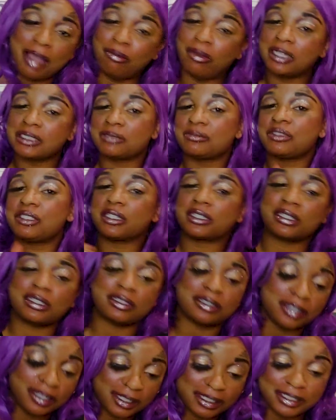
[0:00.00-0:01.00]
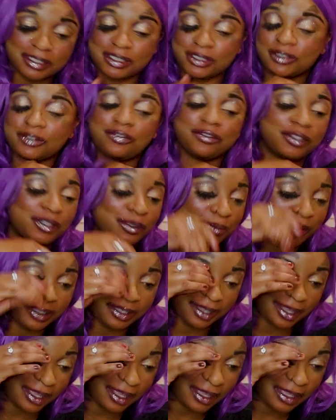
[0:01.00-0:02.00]
I want some chicken nuggets, you feel me?
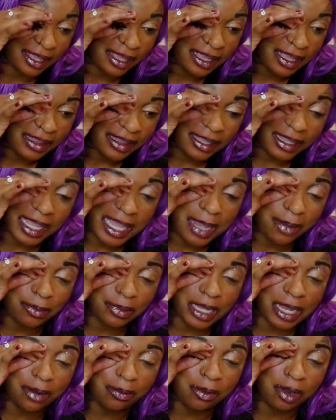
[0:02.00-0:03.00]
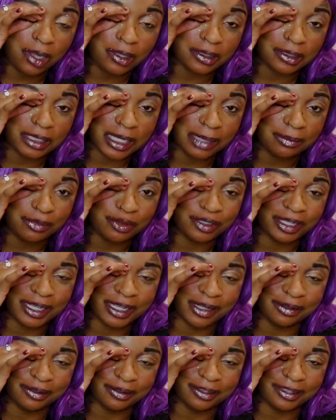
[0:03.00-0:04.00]
Like, they had what I wanted, I'm
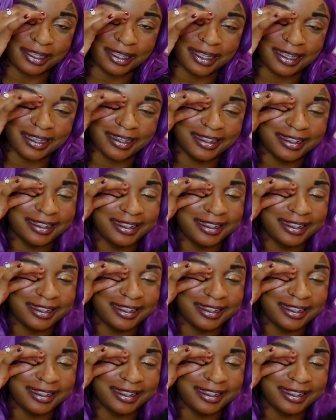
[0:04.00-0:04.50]
okay with that.